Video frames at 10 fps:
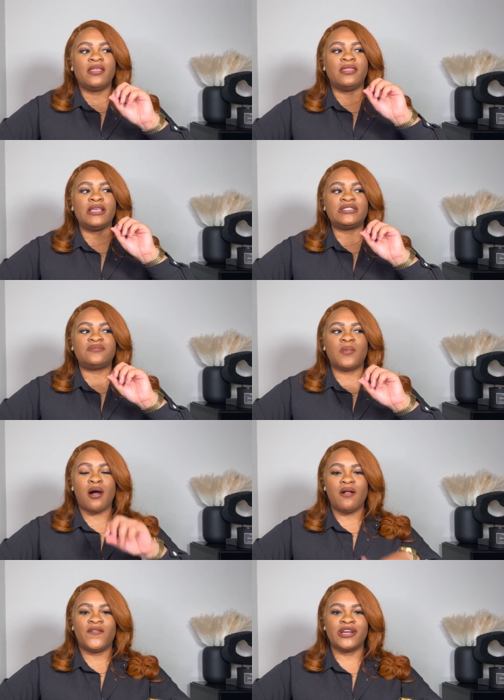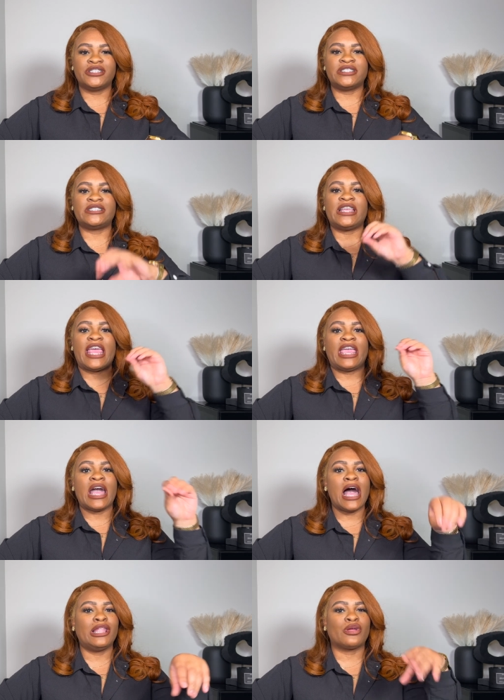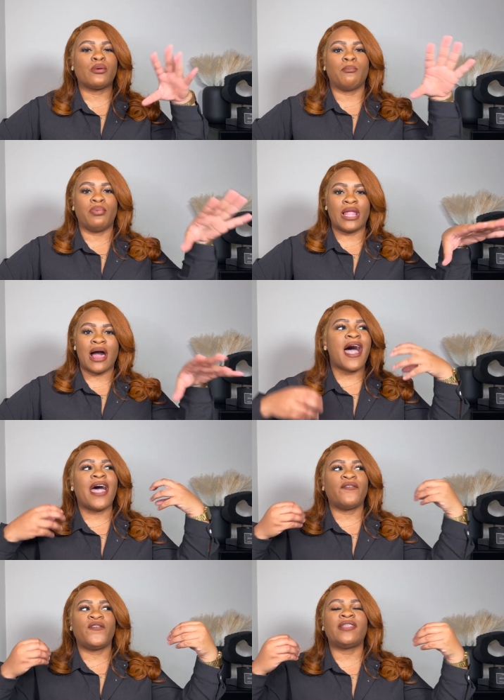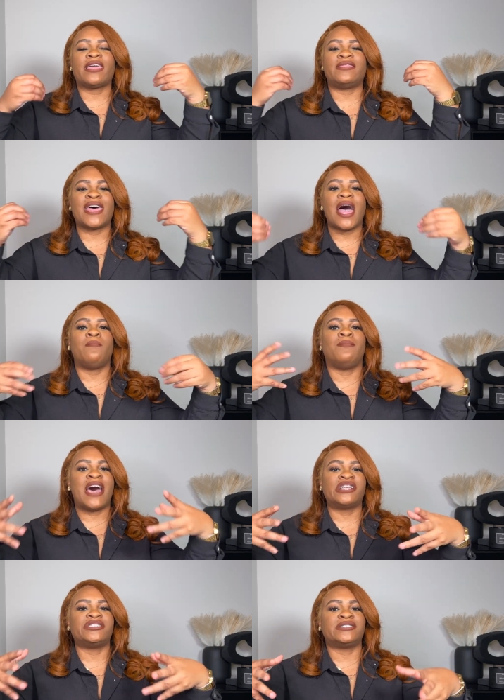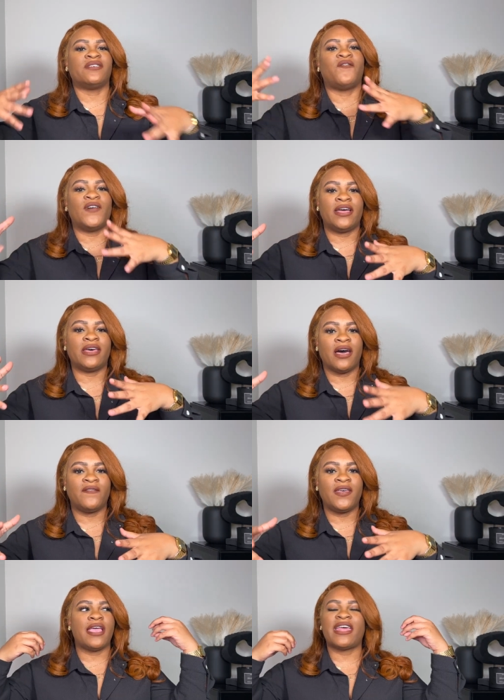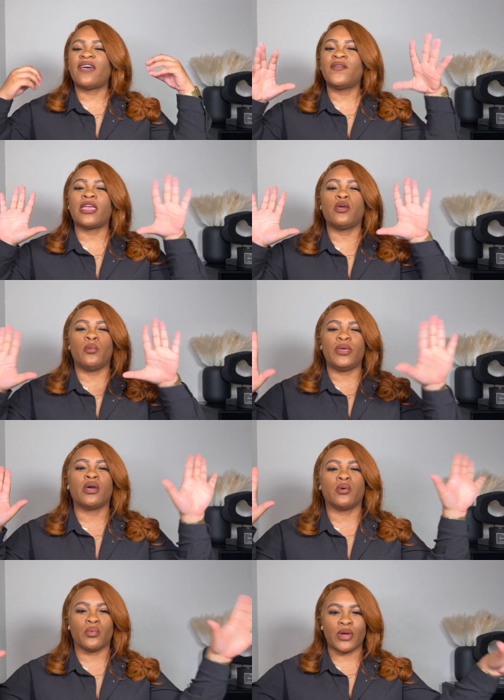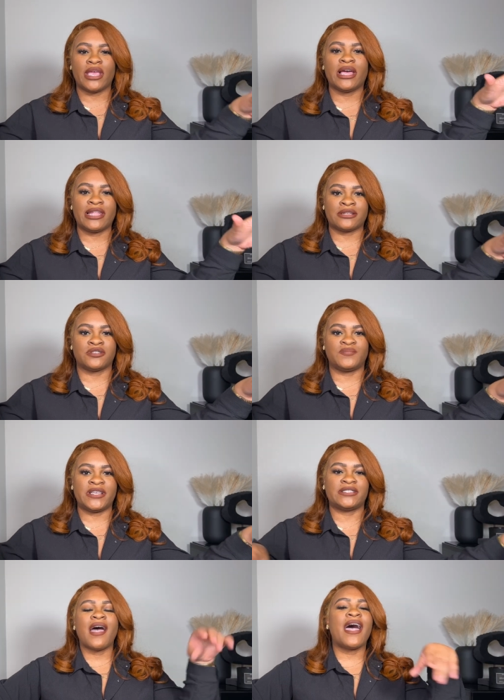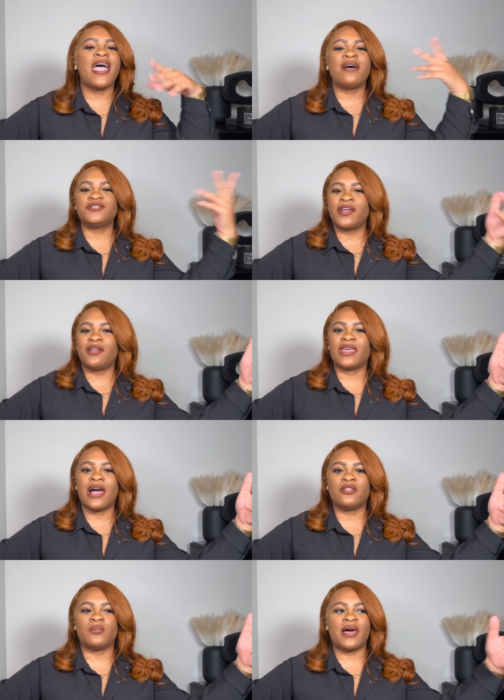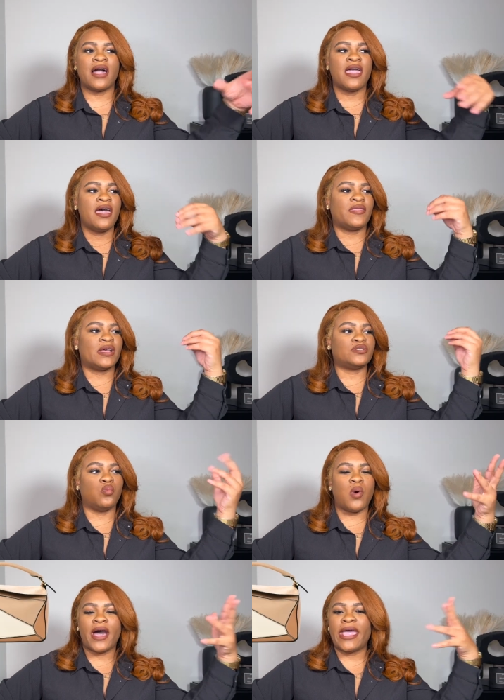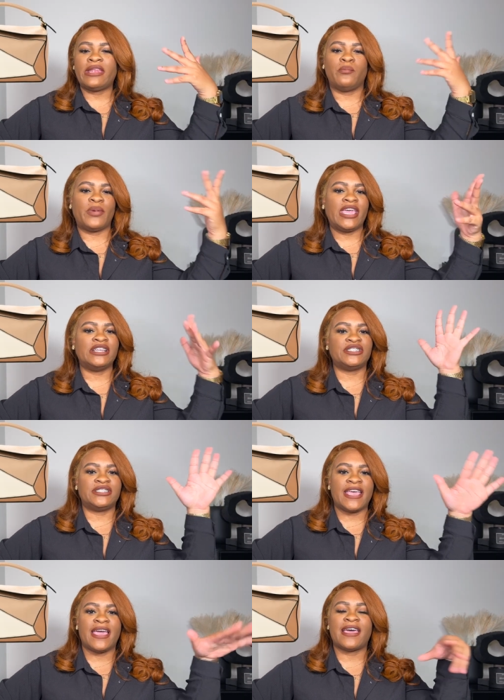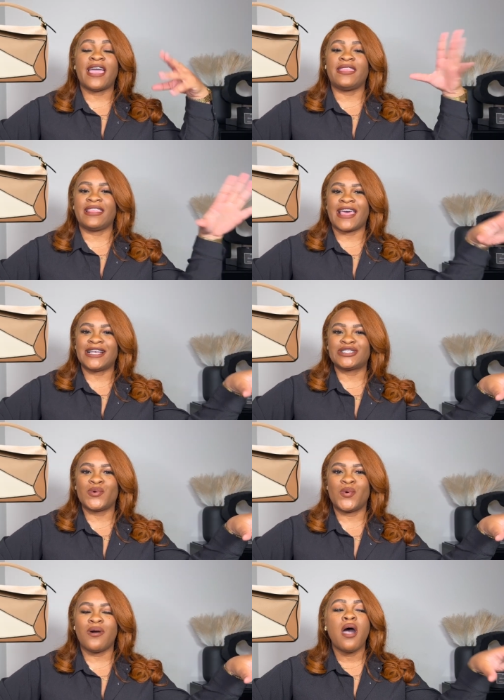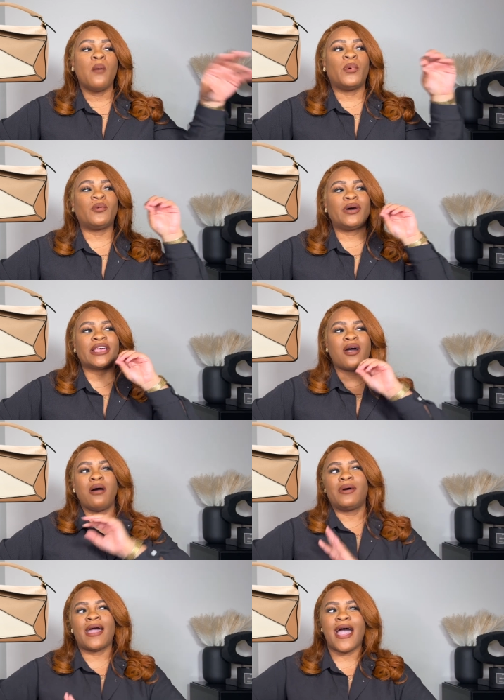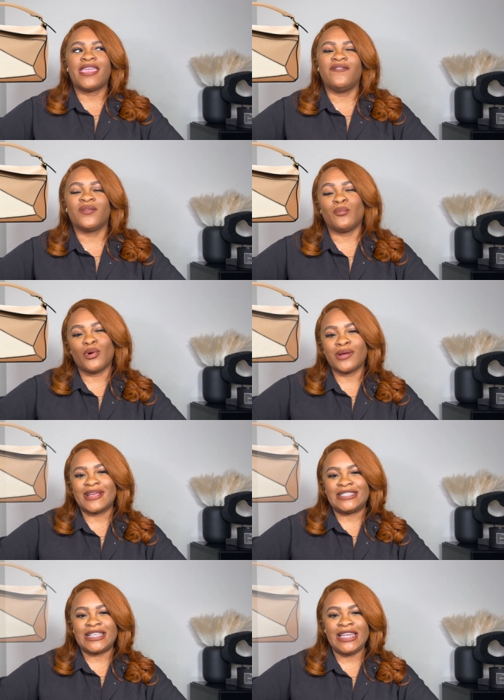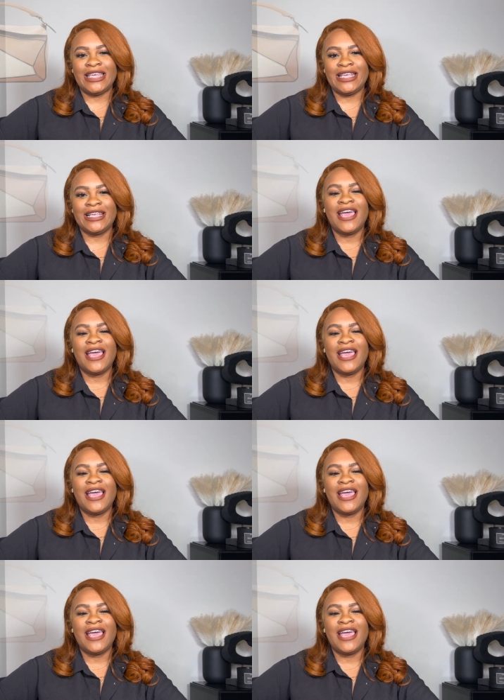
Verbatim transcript: the small versions in a color block. I feel like that matches the fun of it, and I feel like it would be a great collector's piece. I have tried on the color block that's white and beige and tan. I think that's cool, but what caught my eye even more recently,